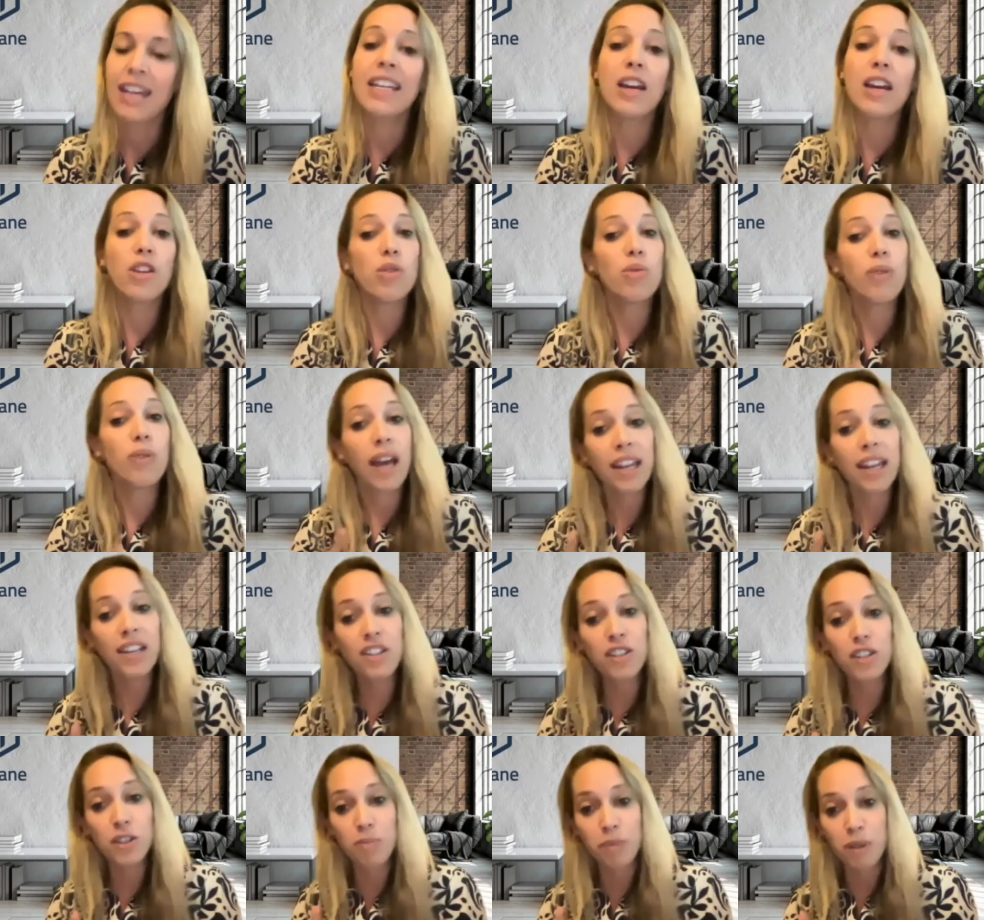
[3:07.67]
Now you
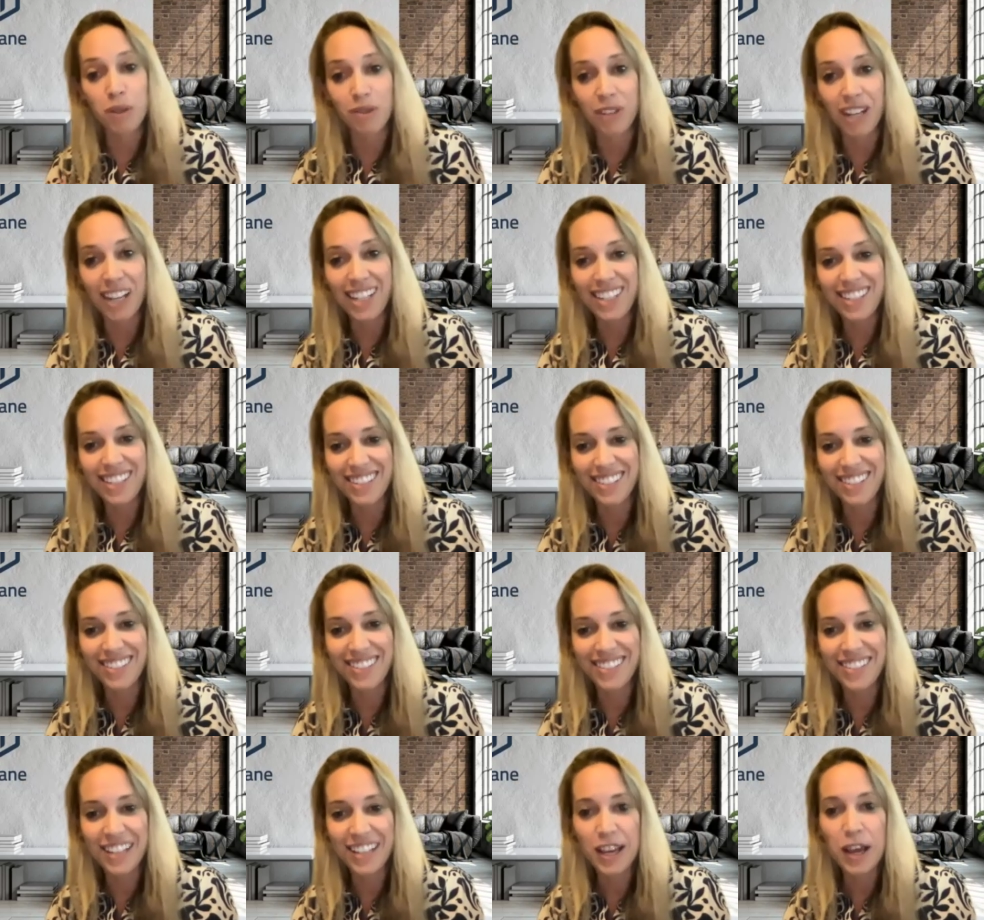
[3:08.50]
can dispute it,
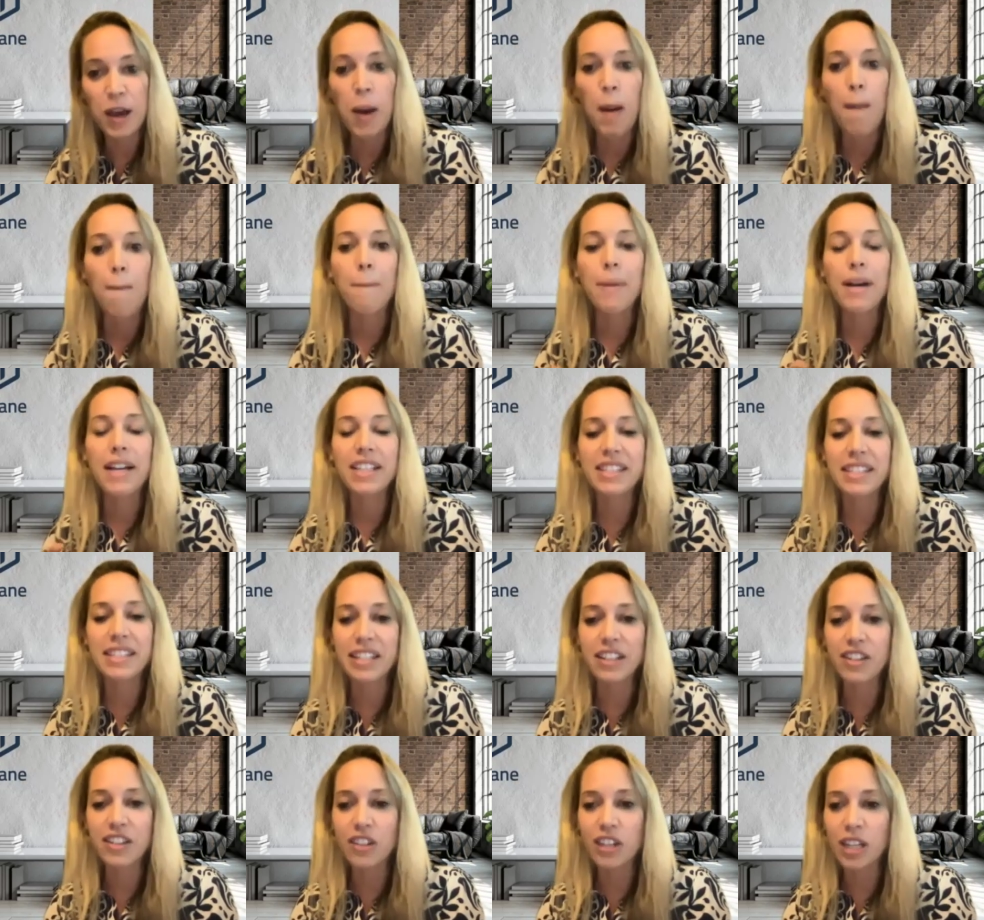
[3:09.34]
but
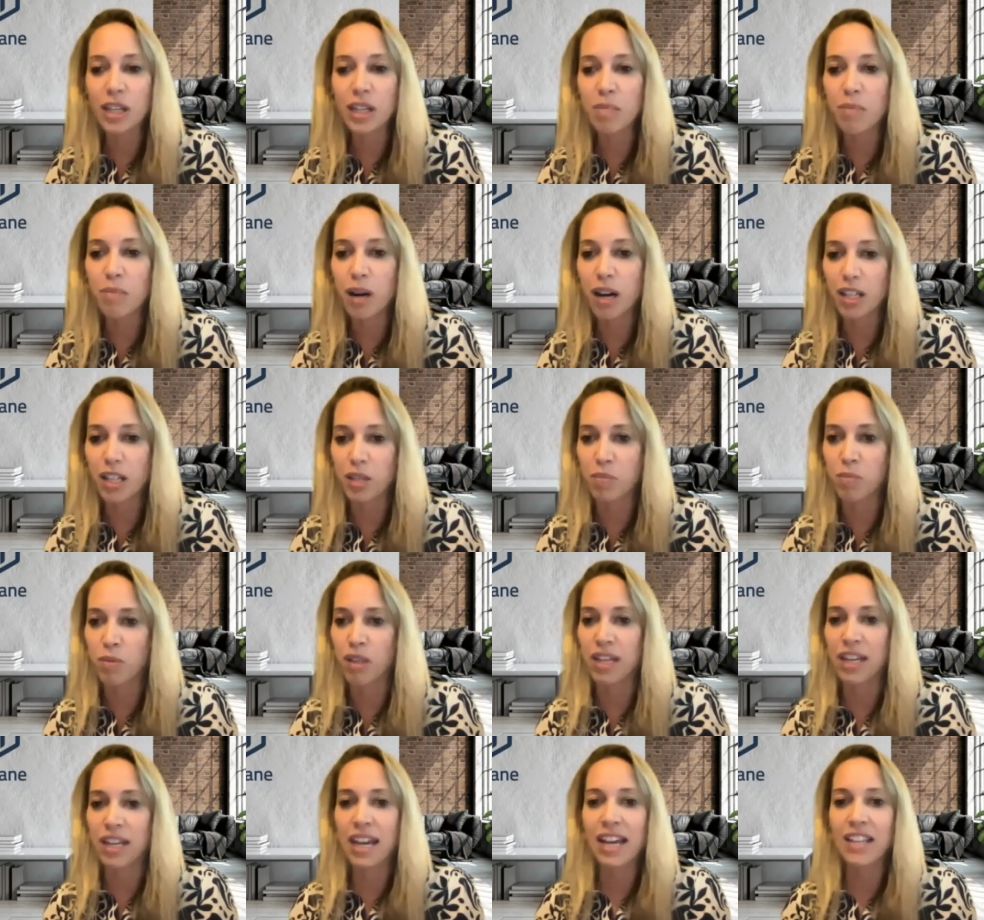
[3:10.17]
it's nearly
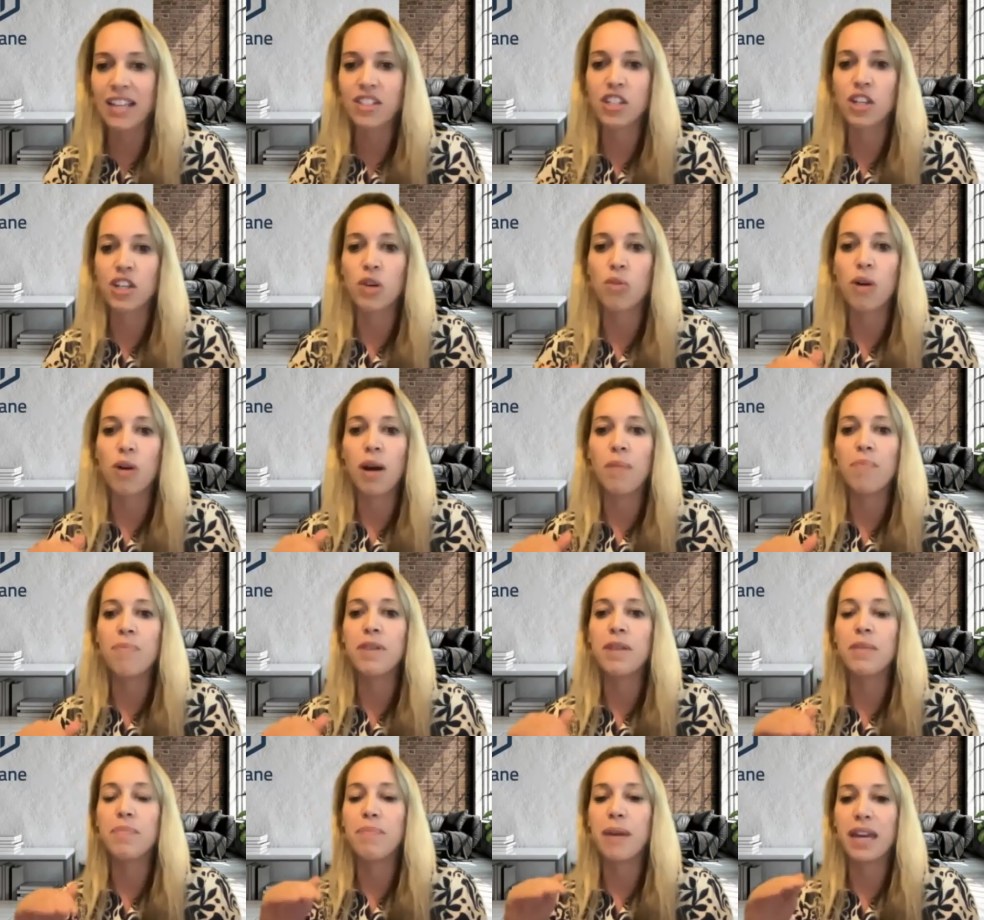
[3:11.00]
impossible. It has to go
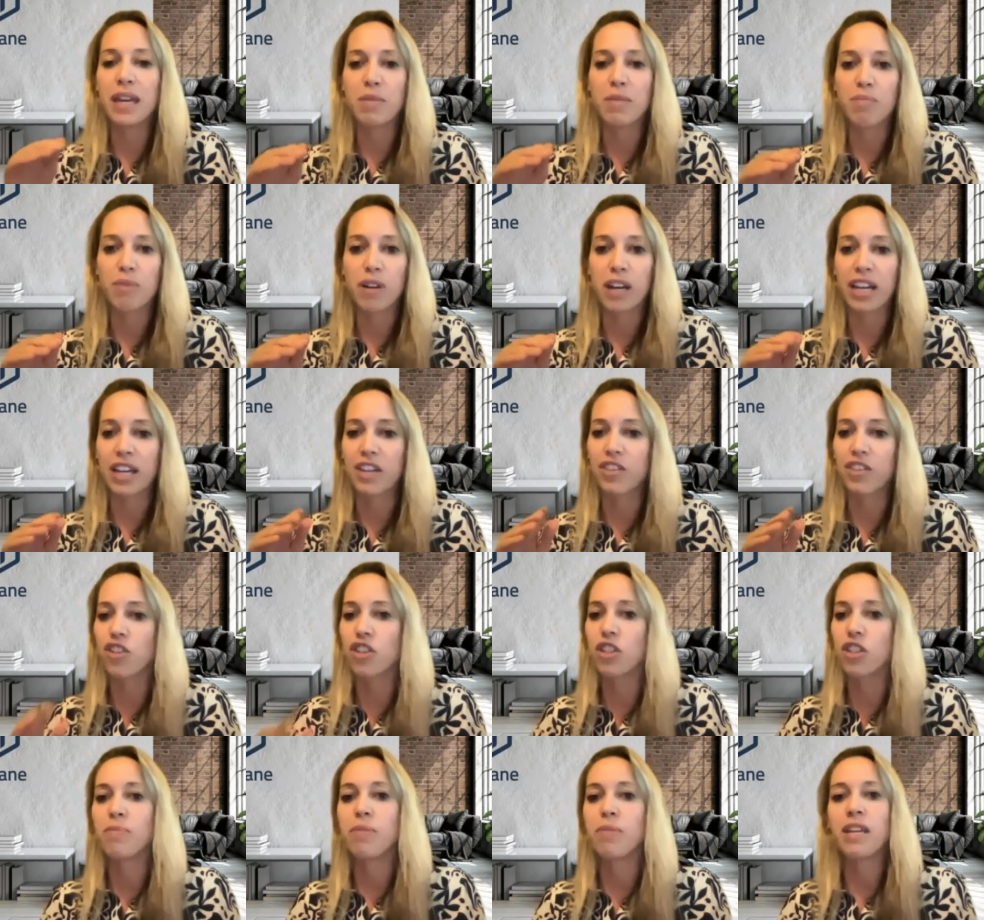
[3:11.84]
up the bank
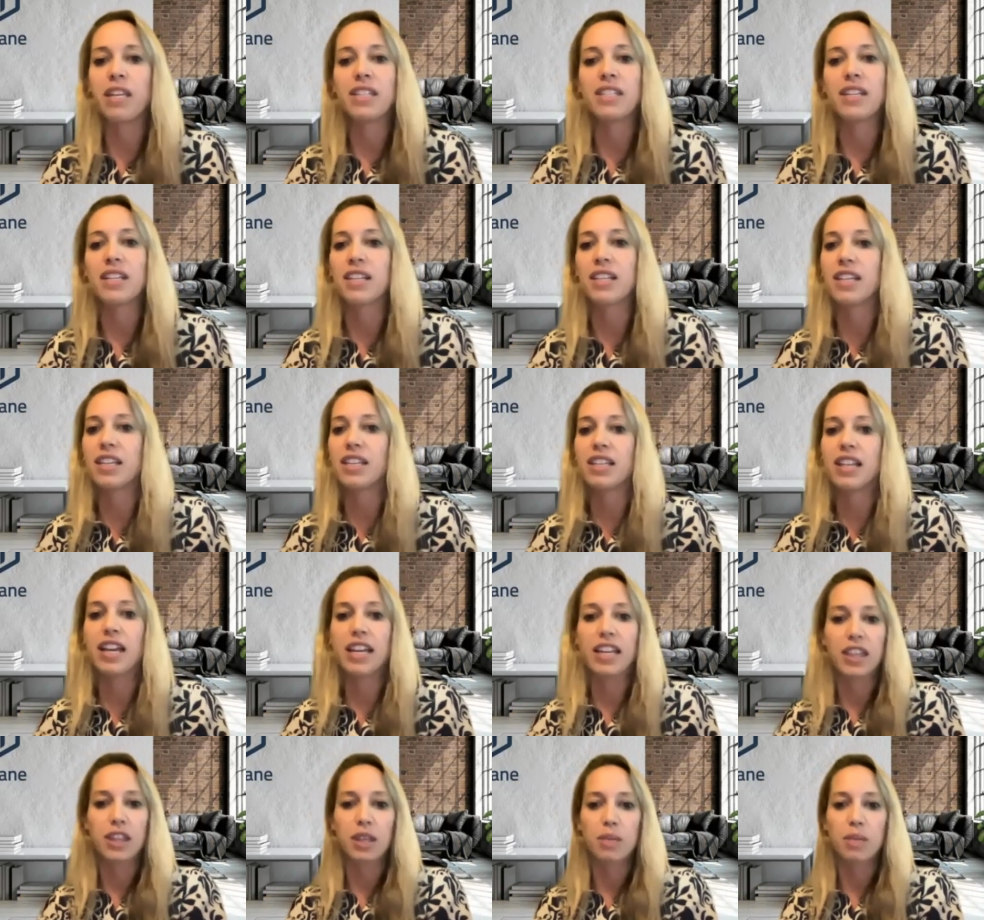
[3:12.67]
branch to basically
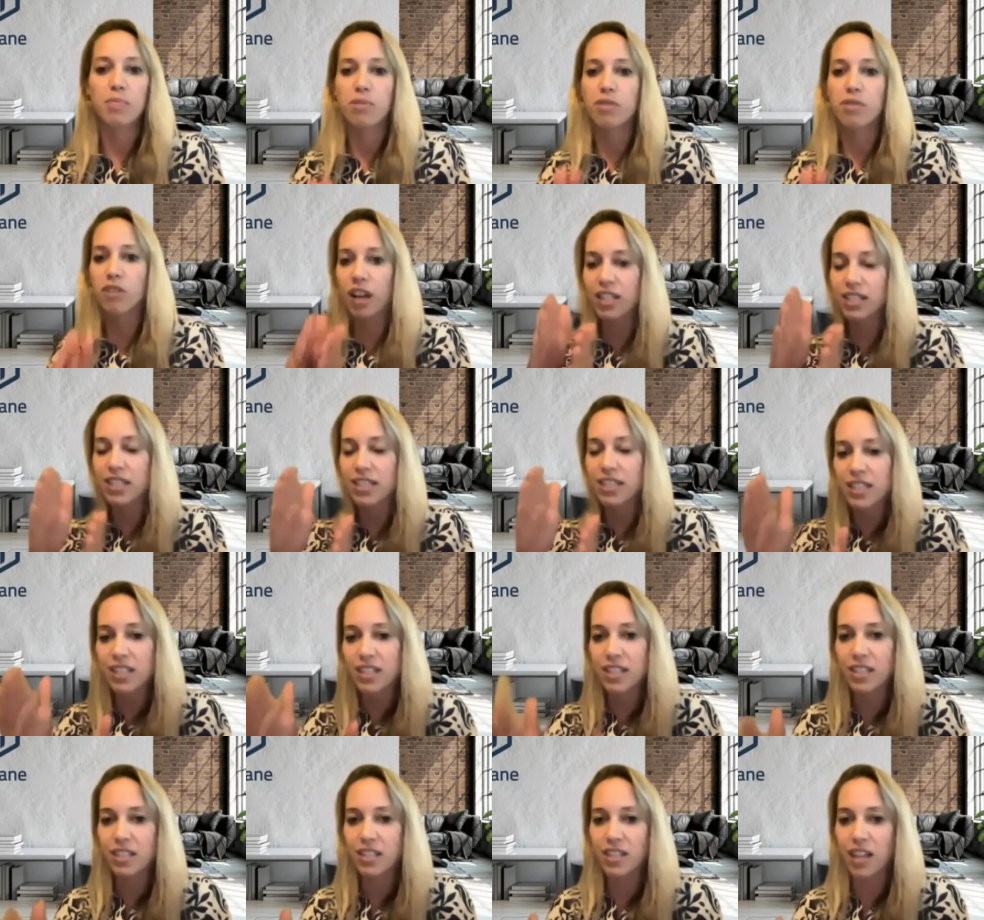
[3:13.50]
like the
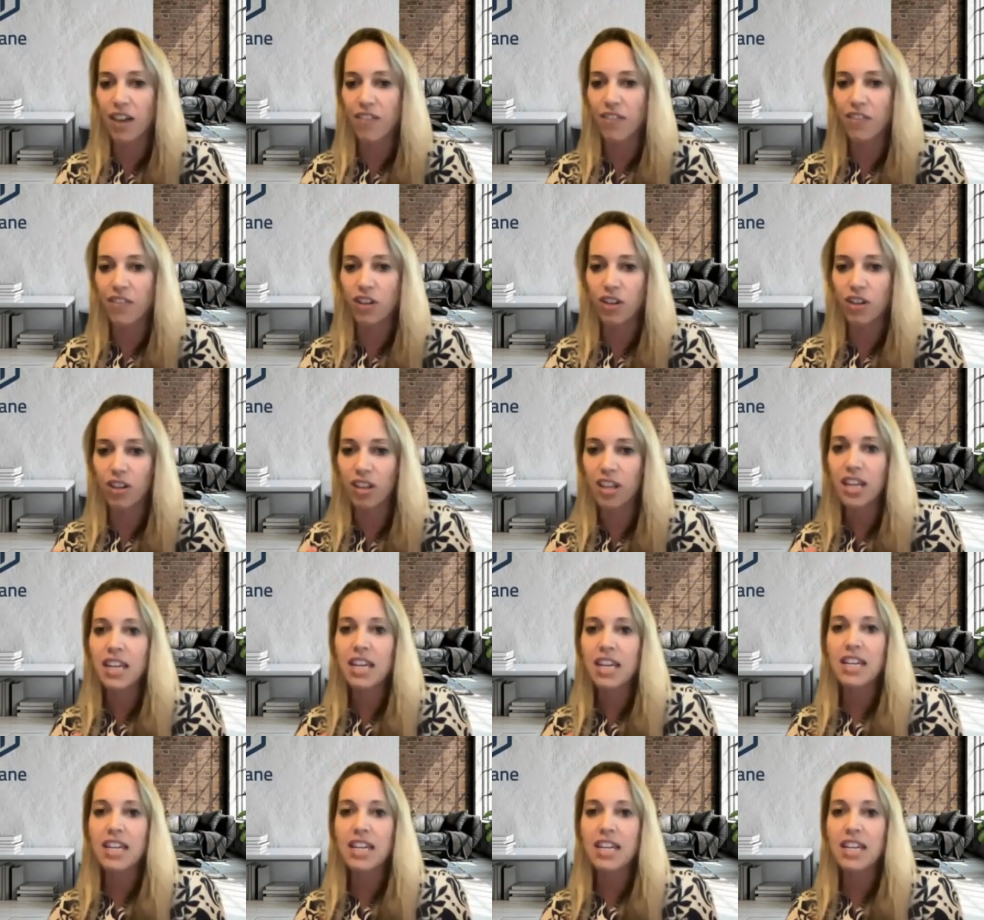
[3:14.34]
president level